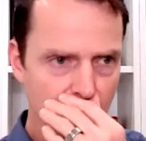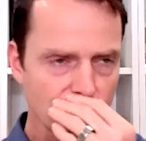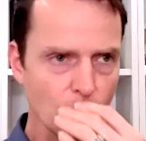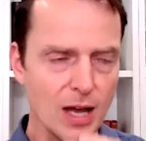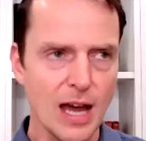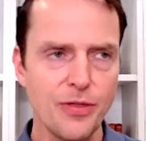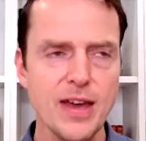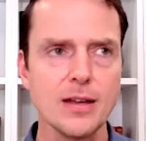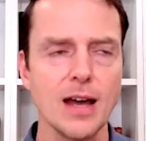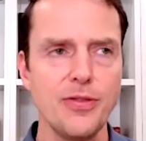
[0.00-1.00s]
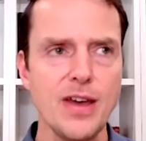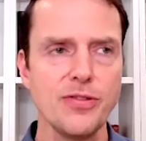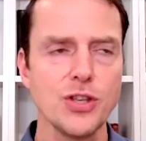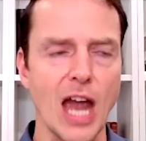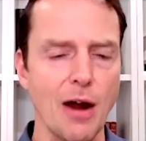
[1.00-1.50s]
And so I, I, think I
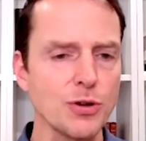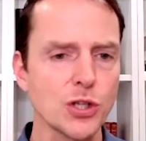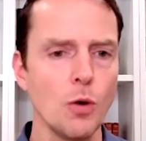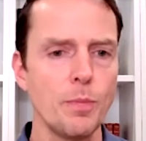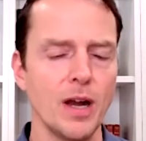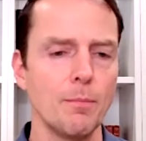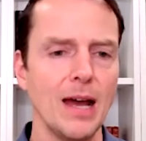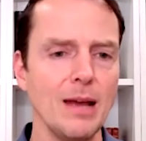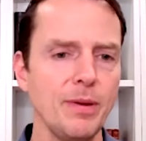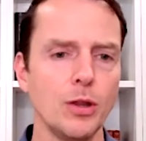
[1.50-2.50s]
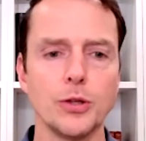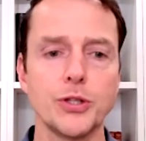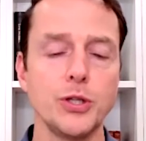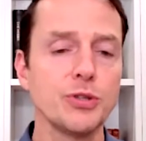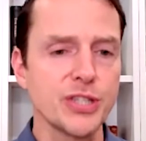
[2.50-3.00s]
think the gyroscope in it might be a little
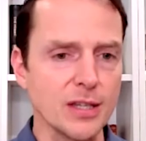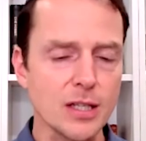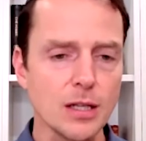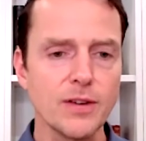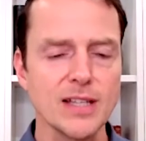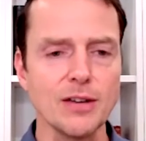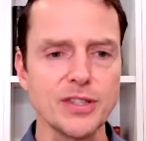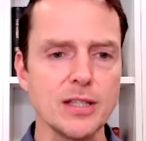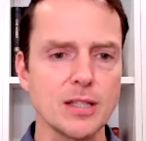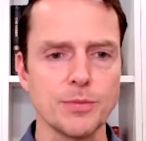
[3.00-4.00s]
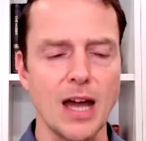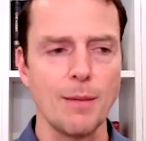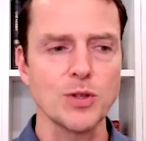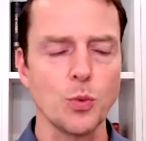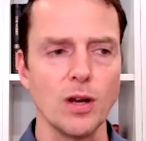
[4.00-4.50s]
too sensitive because I'll see
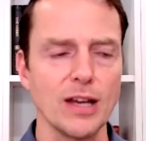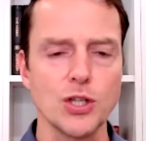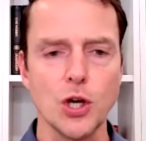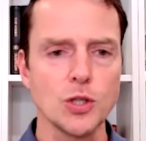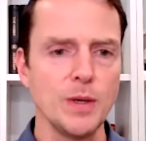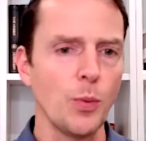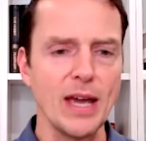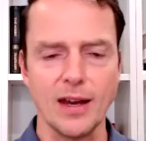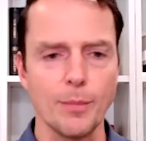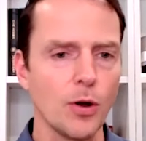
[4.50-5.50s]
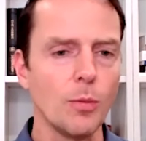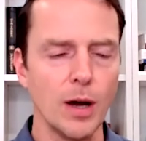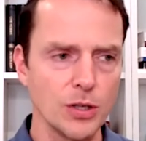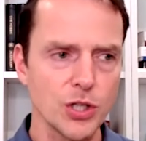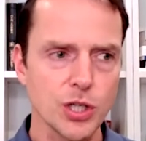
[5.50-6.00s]
sometimes where it like shows me waking up a whole
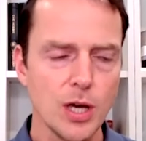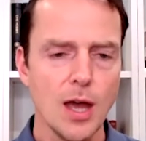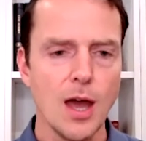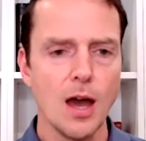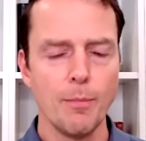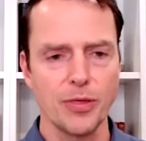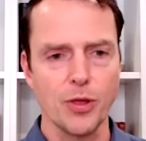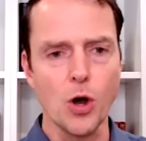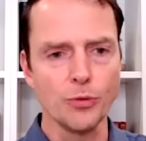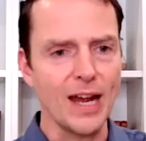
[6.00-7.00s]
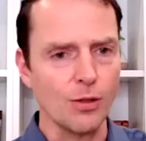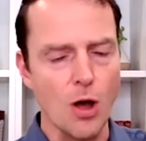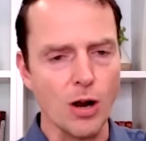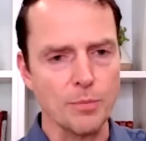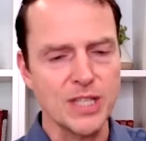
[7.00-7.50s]
bunch, but the whole night
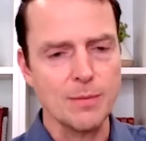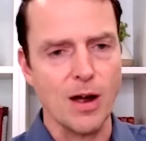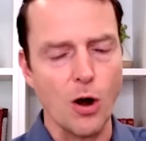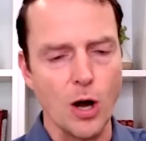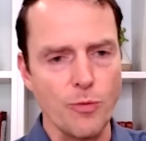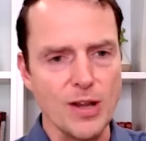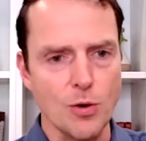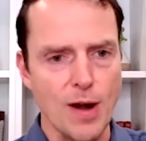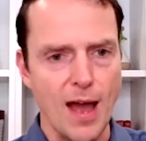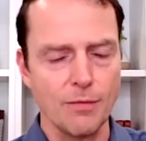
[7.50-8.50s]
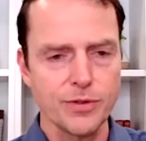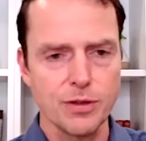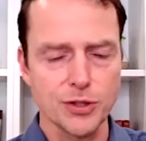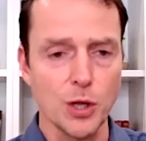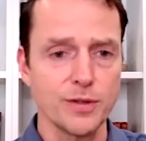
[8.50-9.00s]
long I'm seeing my heart rate go down
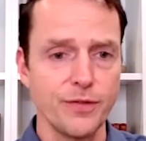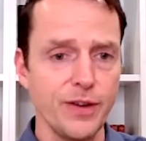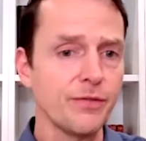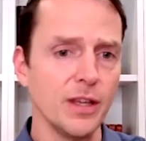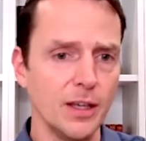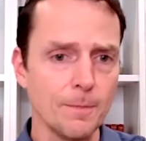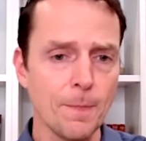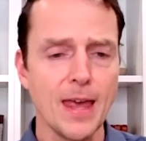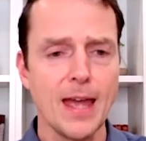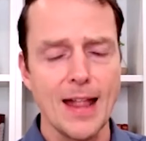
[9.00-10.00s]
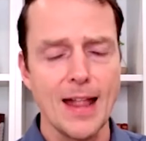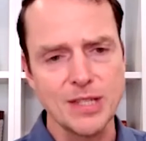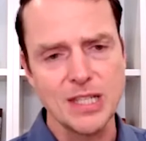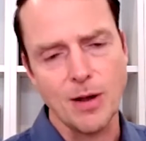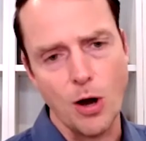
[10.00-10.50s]
to as low as 50.
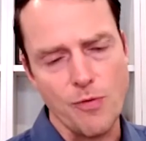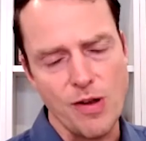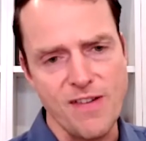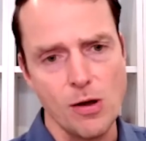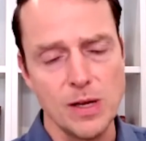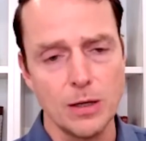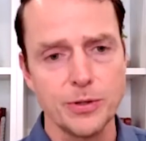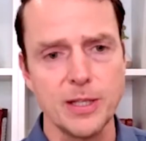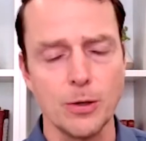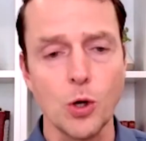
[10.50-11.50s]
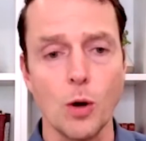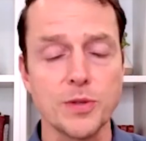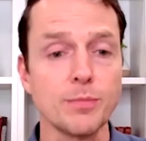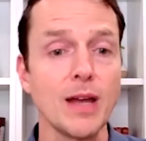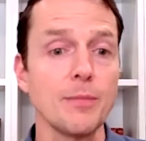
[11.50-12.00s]
I'm seeing my heart rate variability it'll go
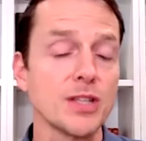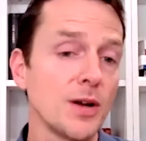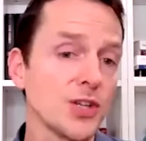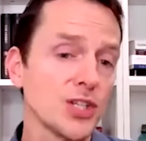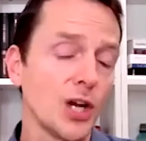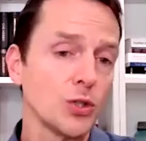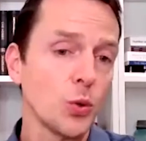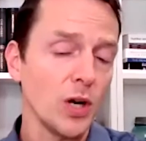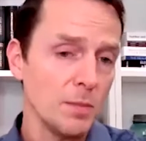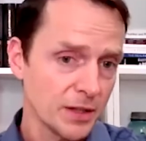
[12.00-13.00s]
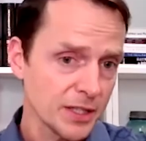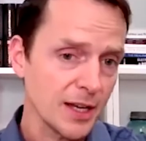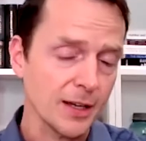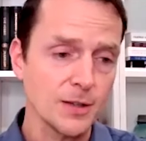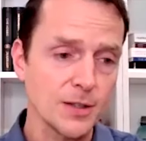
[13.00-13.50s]
up sometimes as much as 120
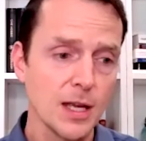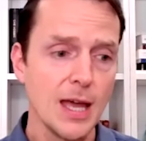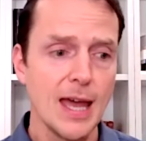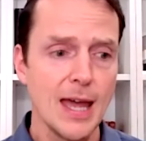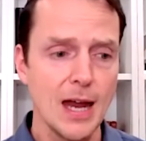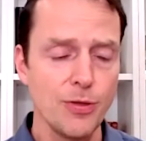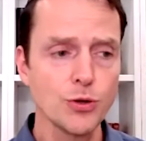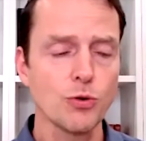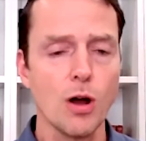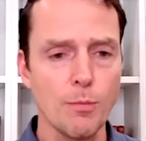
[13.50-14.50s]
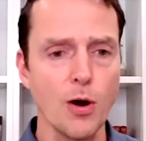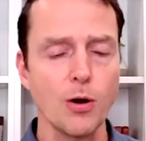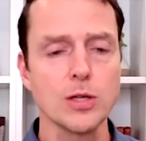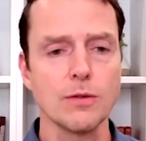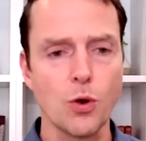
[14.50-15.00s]
milliseconds, and those are all
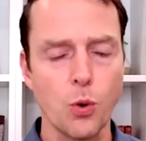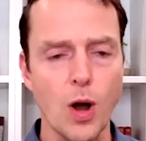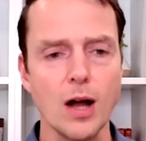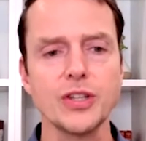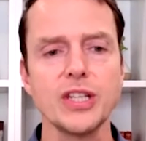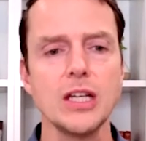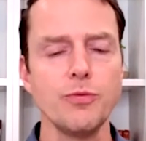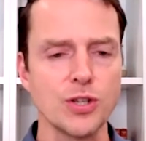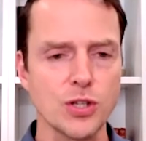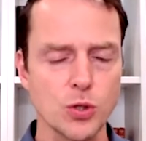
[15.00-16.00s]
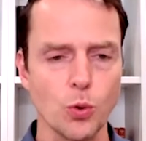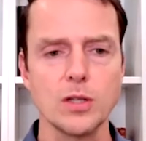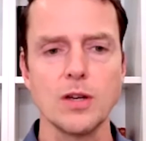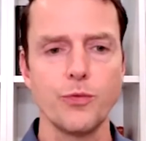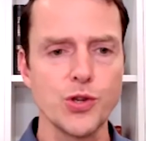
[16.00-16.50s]
markers of quality
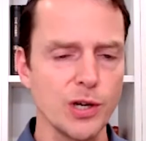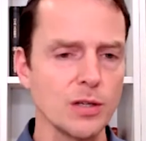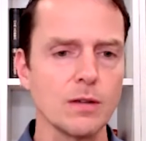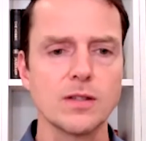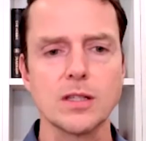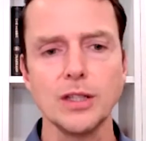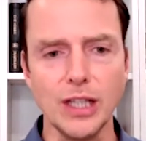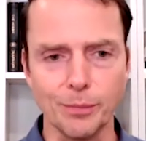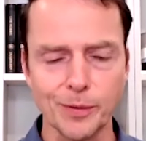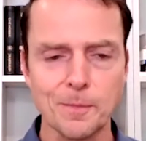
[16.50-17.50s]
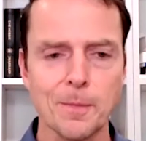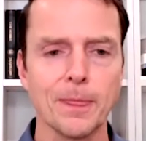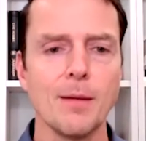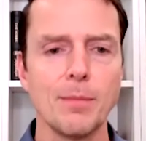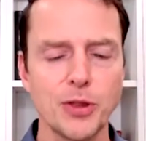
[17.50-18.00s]
restorative regenerative sleep.
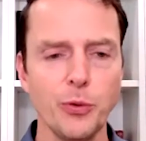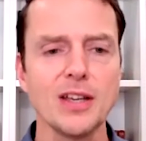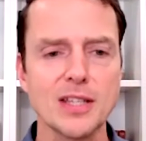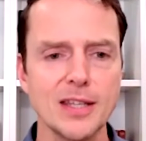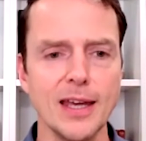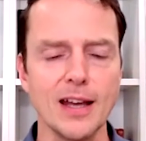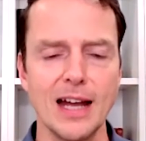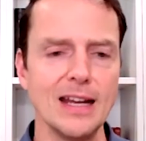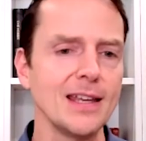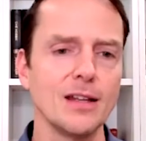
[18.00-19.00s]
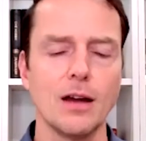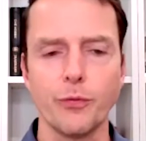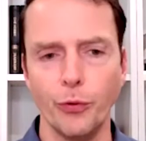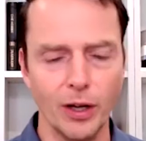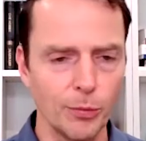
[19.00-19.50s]
But the ring is saying I didn't get
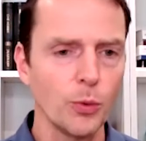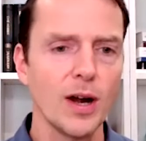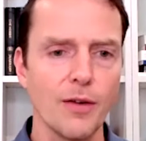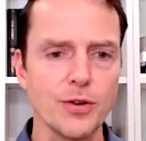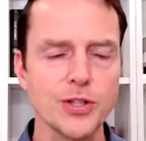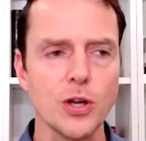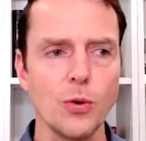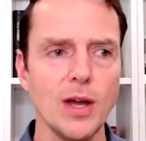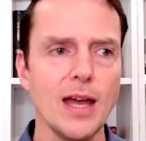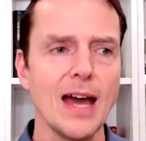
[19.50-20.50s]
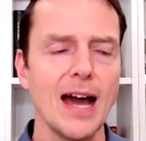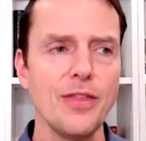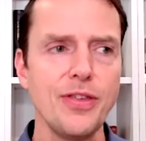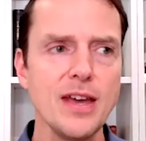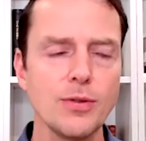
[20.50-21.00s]
enough REM or whatever. So
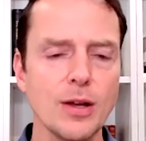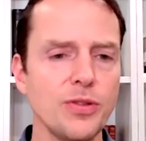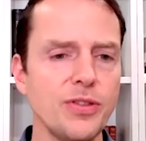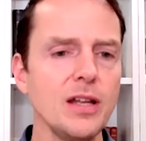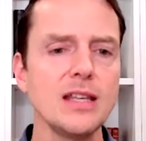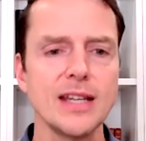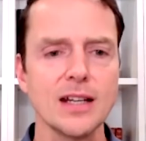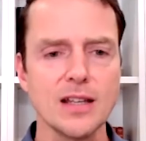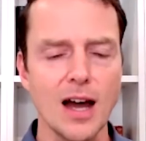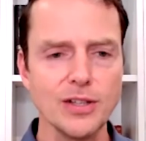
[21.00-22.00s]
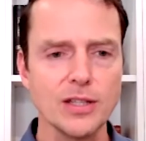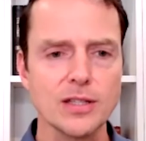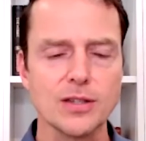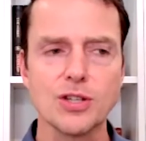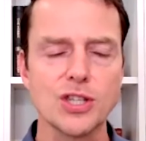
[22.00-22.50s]
I think like with any of these
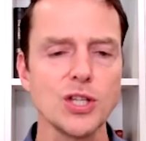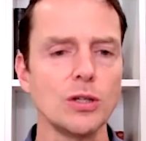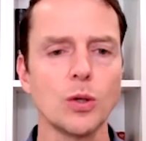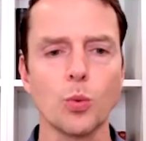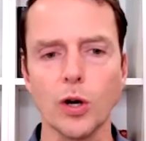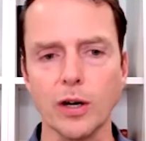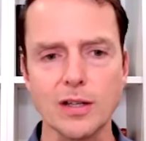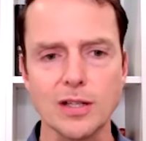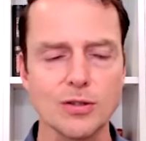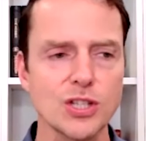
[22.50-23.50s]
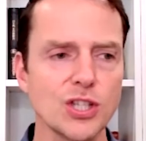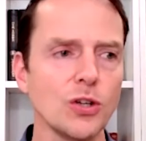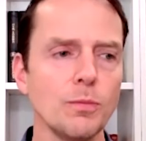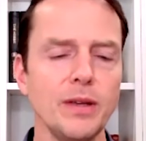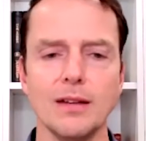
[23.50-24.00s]
technologies, they're still in the works. They're
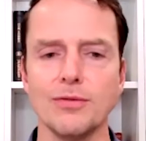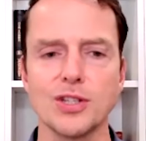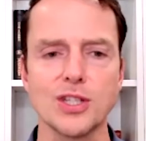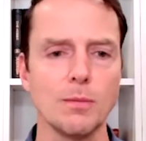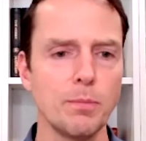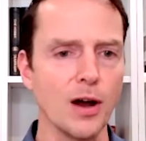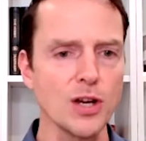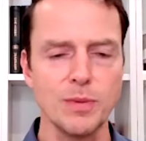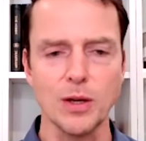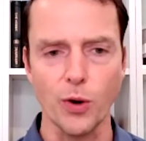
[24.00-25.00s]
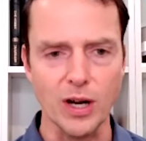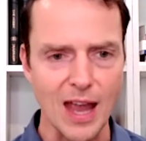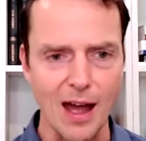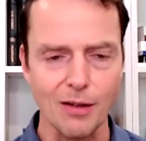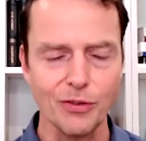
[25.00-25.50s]
still being there's still bugs being
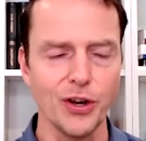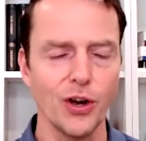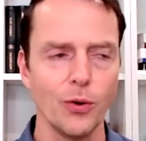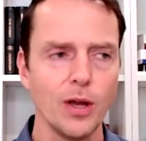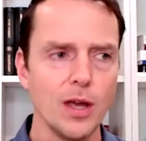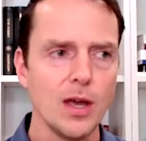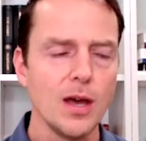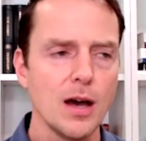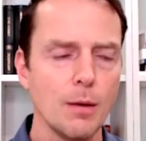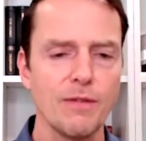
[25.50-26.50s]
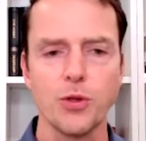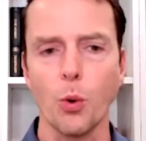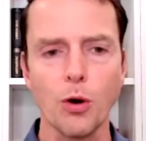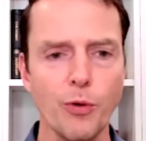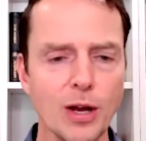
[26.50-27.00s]
worked out. You know, um, if the
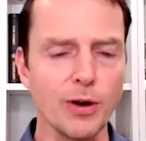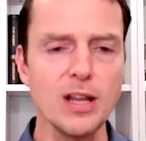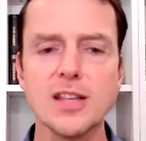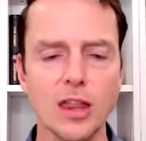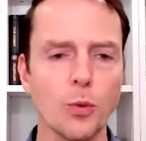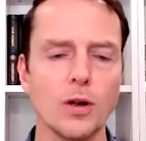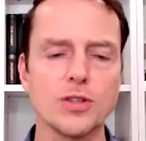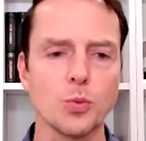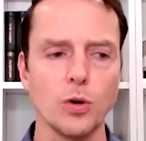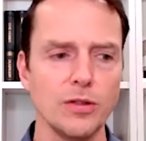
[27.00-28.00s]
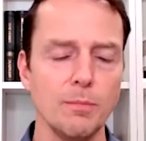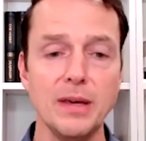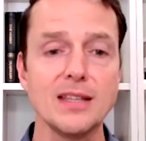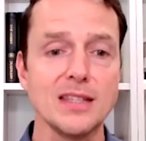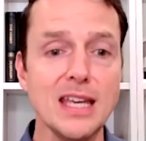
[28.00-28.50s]
Oura Ring or any of these other ones were the
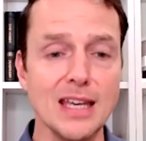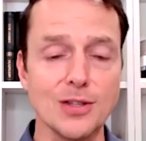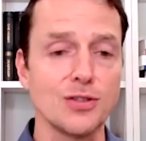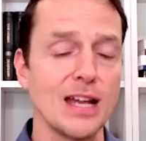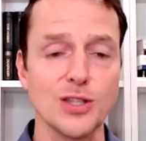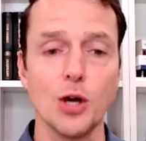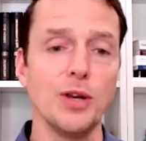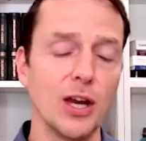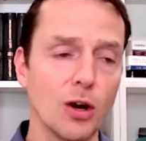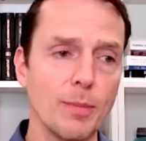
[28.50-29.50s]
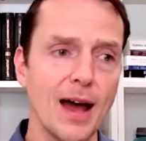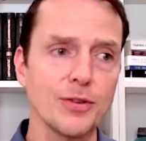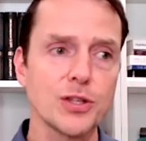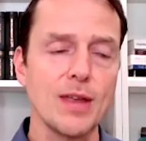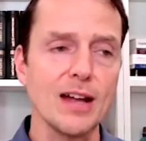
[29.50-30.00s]
bee's knees, that's all you'd hear
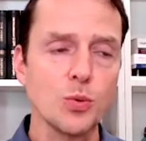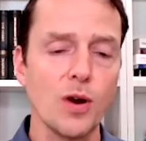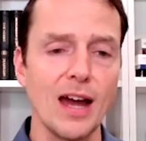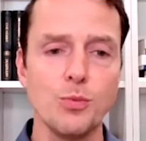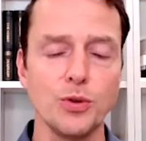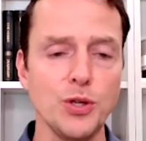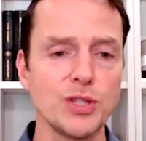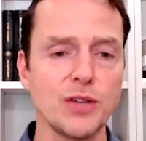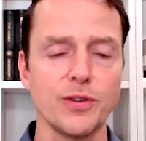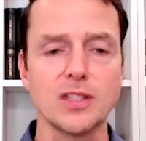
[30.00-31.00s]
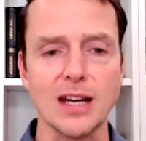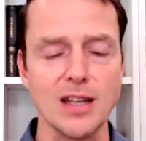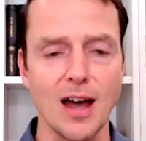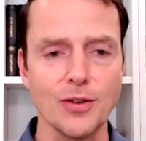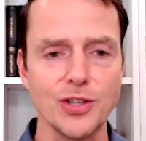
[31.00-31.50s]
about. So that's where I will use different
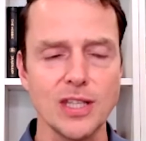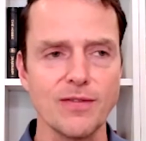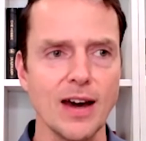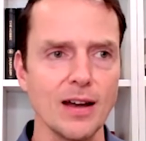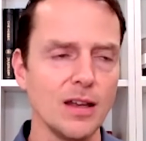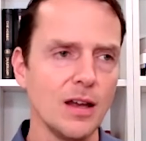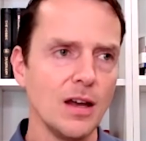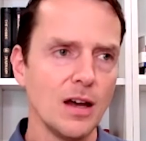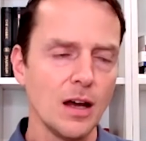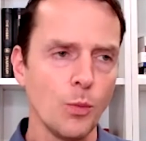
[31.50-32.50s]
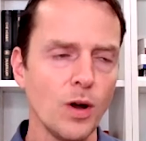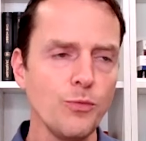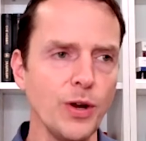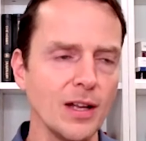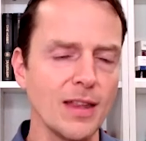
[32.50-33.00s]
technologies. I've got
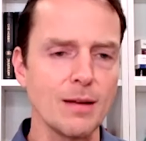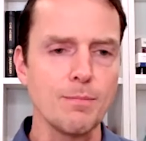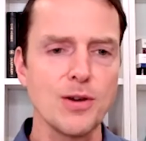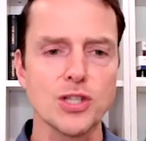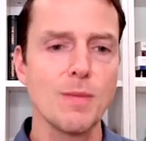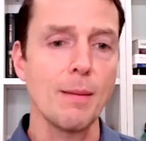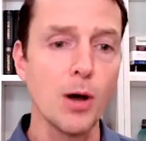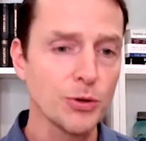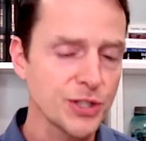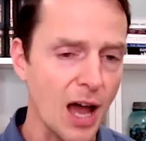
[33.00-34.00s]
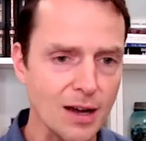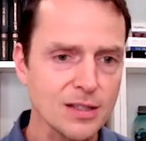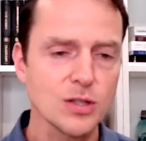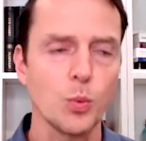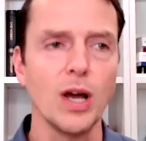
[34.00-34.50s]
one ring that like measures my pulse
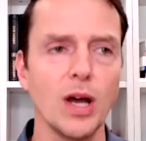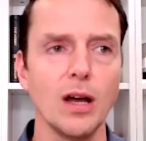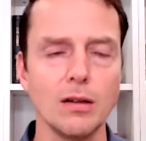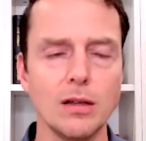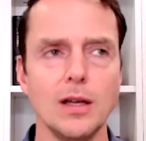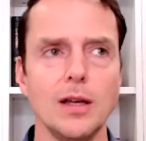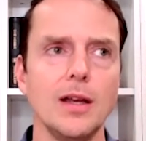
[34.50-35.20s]
ox as well.